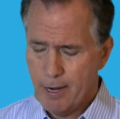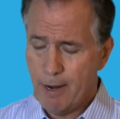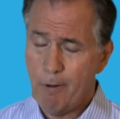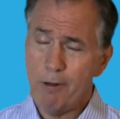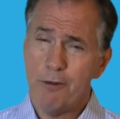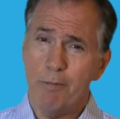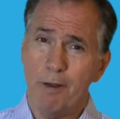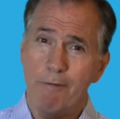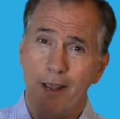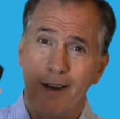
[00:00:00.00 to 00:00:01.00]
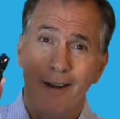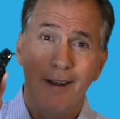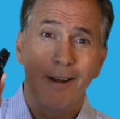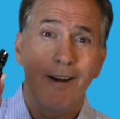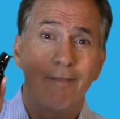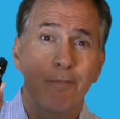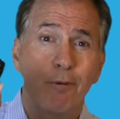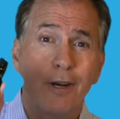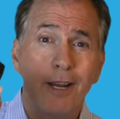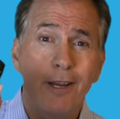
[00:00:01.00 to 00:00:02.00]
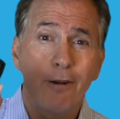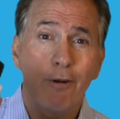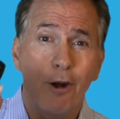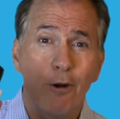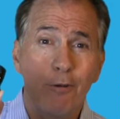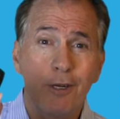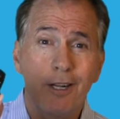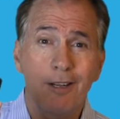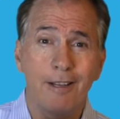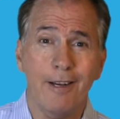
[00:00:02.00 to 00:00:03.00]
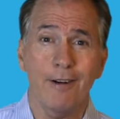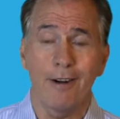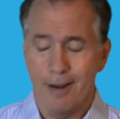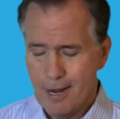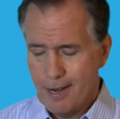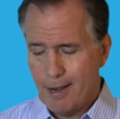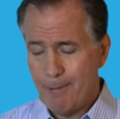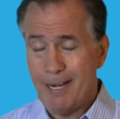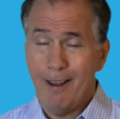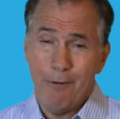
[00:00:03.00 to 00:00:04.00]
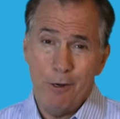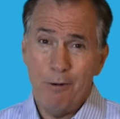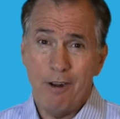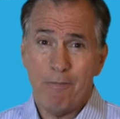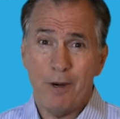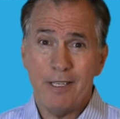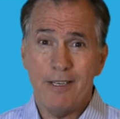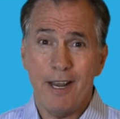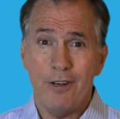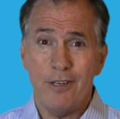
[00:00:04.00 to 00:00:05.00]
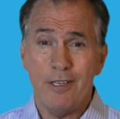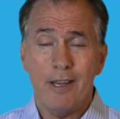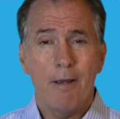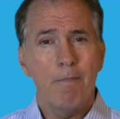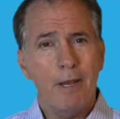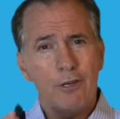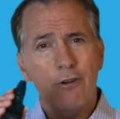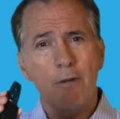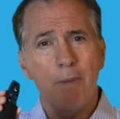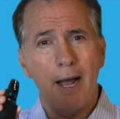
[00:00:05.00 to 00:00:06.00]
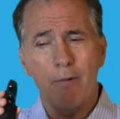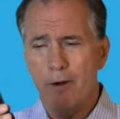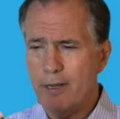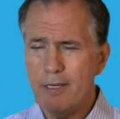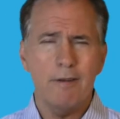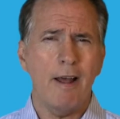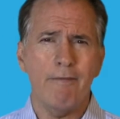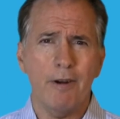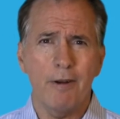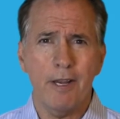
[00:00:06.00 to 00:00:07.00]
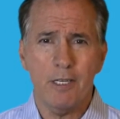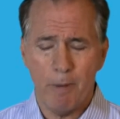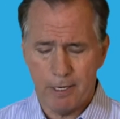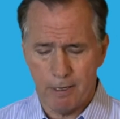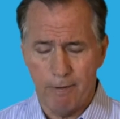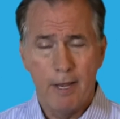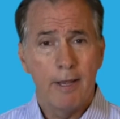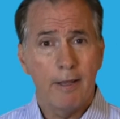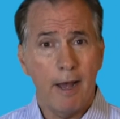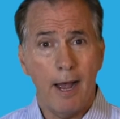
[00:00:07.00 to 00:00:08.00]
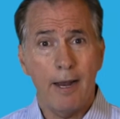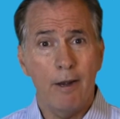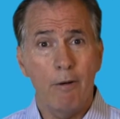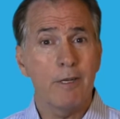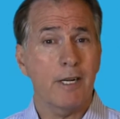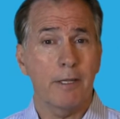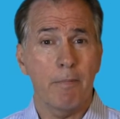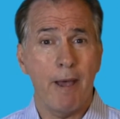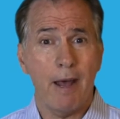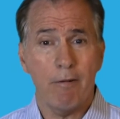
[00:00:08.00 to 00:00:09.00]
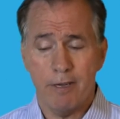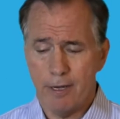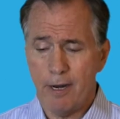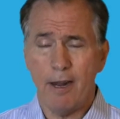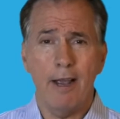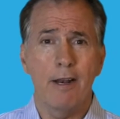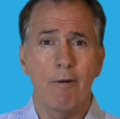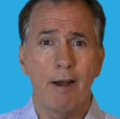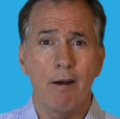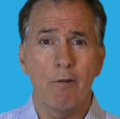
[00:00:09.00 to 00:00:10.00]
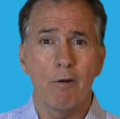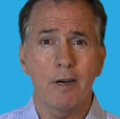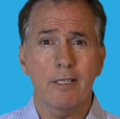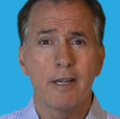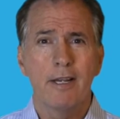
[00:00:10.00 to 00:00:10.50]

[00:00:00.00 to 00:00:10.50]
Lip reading: I'm also a big fan of bringing your own clicker. I mean, if you do enough presentations, make sure you buy one of these. They're not very expensive. I know it's got the batteries in it. I know how it works.